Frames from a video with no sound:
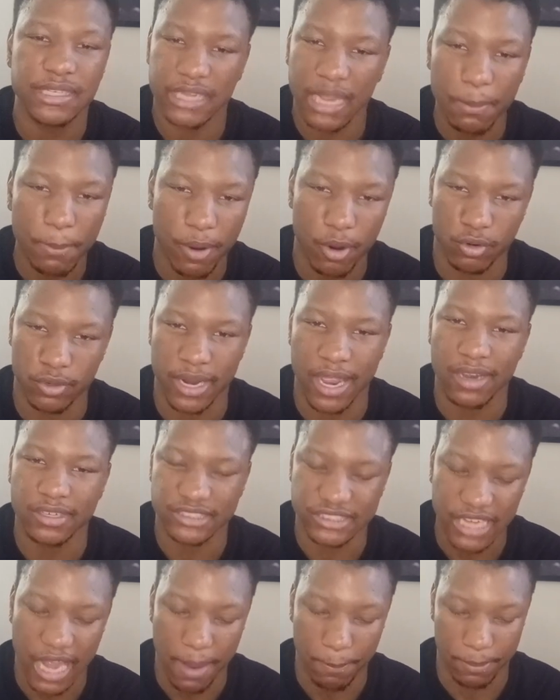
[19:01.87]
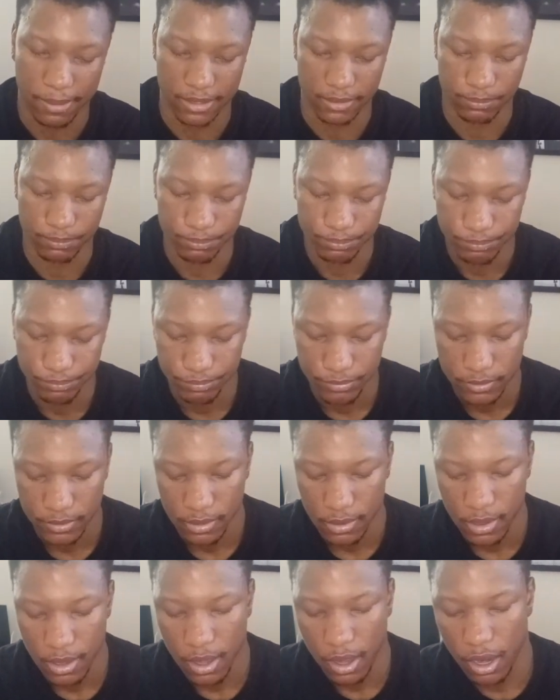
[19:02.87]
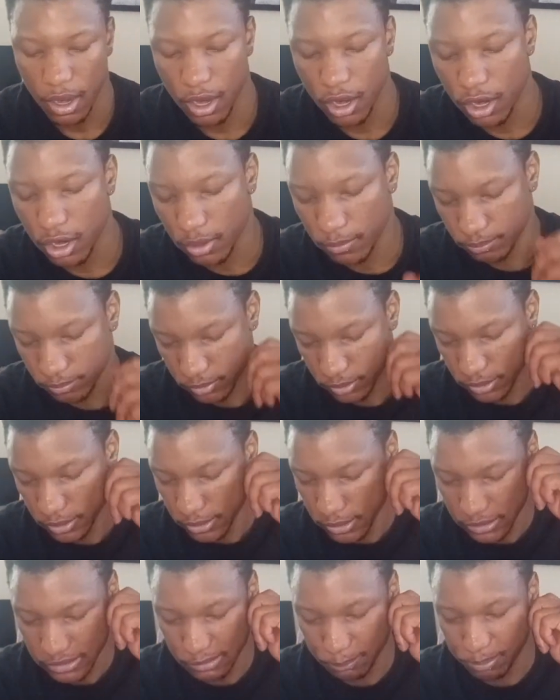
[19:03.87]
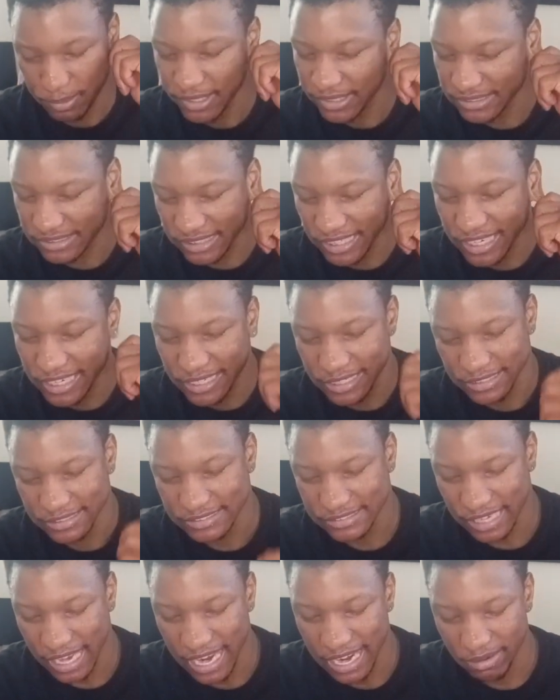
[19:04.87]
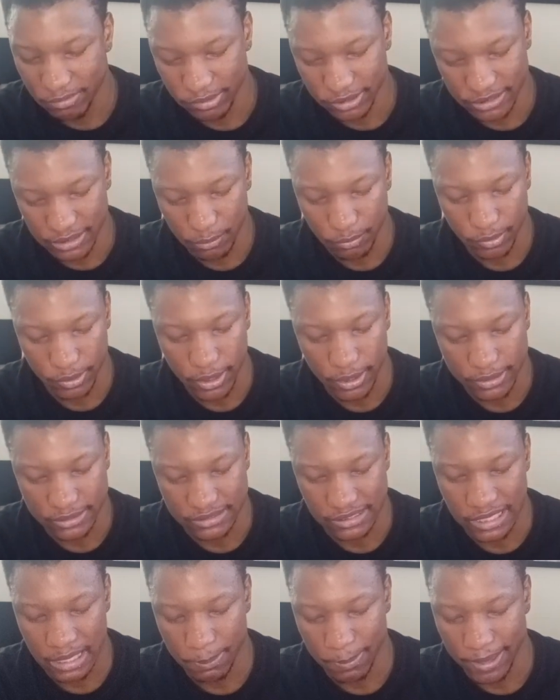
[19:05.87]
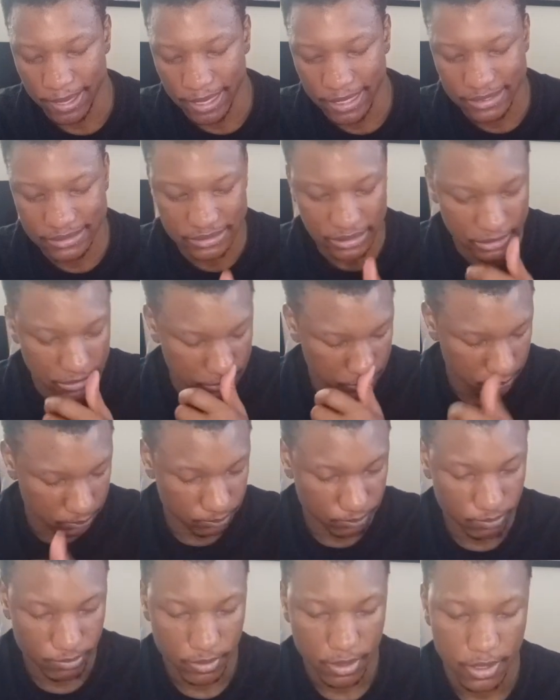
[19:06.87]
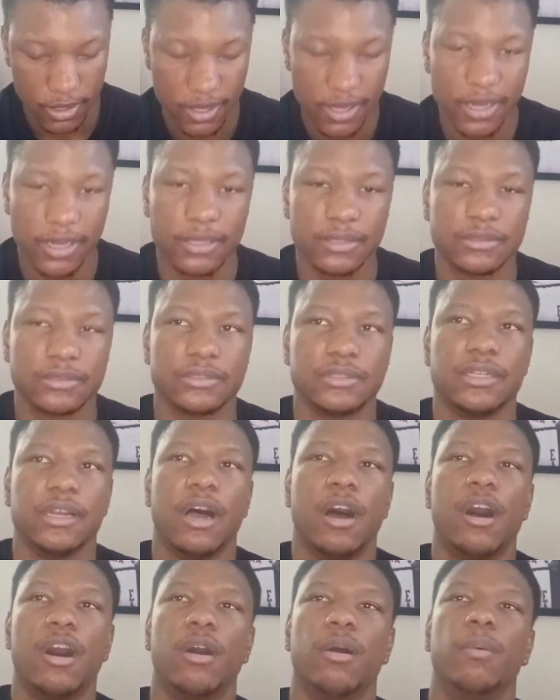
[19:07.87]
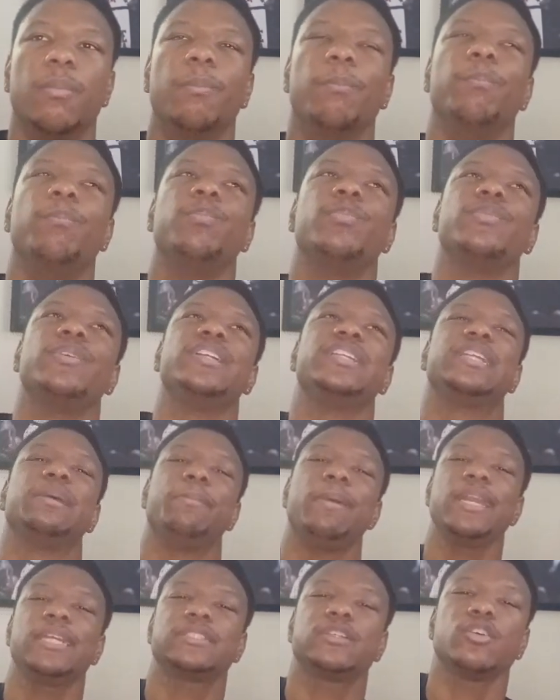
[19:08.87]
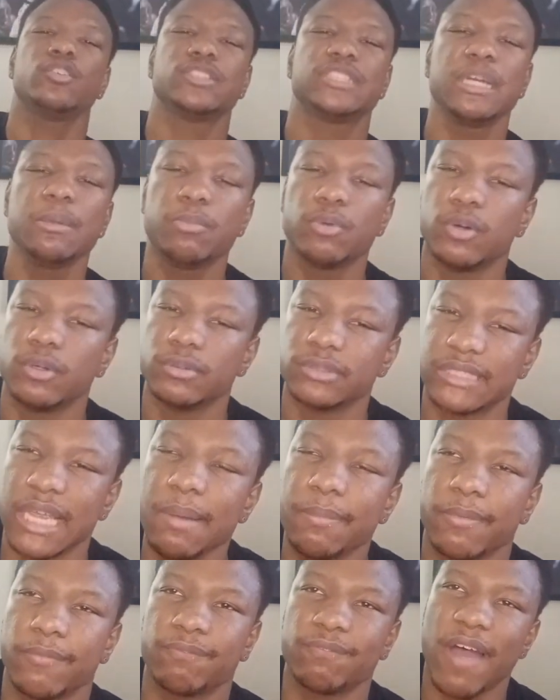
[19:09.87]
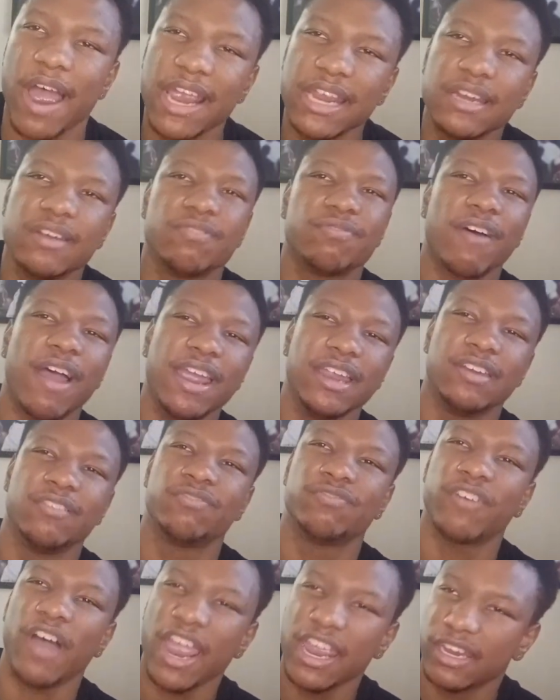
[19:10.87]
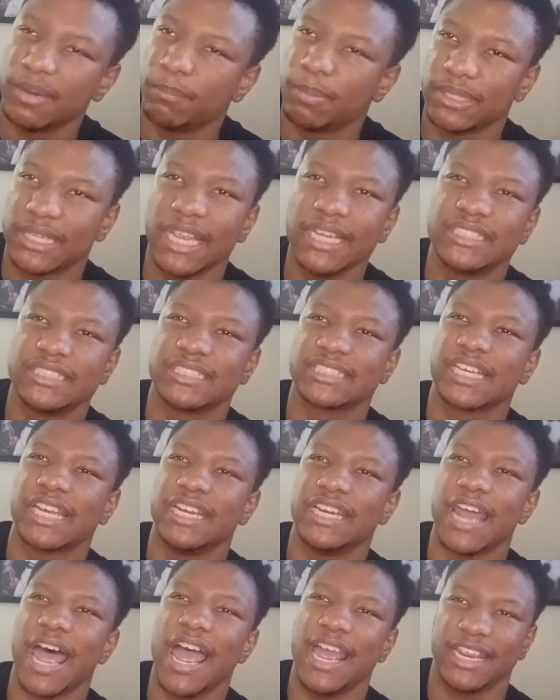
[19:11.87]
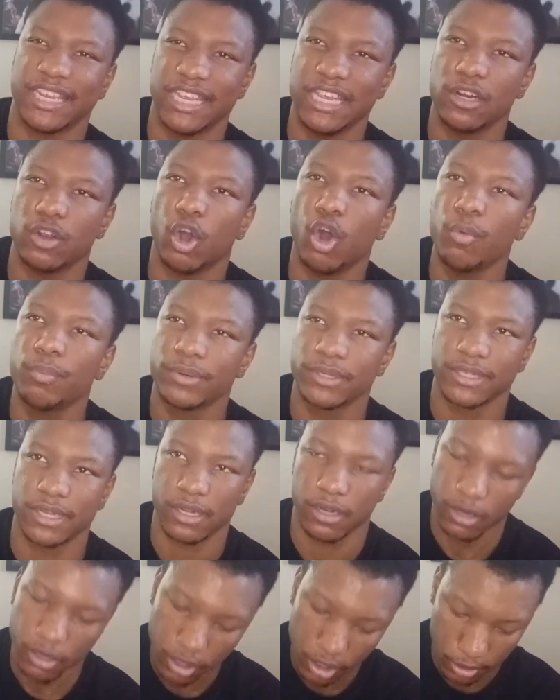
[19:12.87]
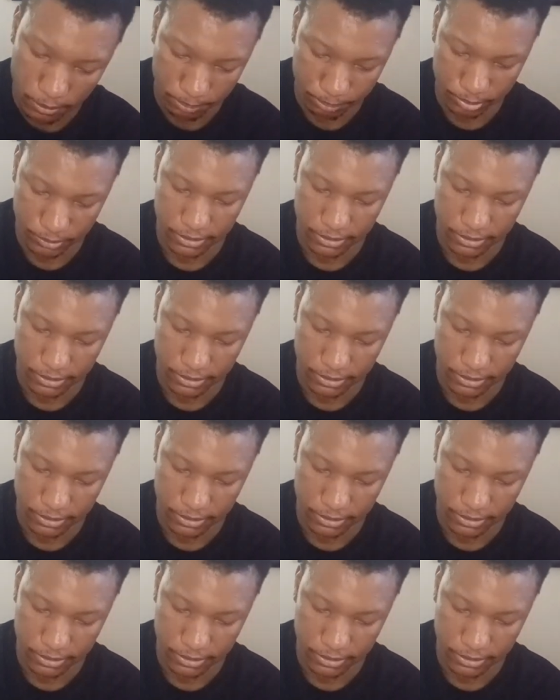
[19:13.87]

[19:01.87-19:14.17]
Come on now, stop it. The biggest lead in this game, the Denver Nuggets led by 18. The Minnesota Timberwolves, they were fighting, but they just could not get over the hump.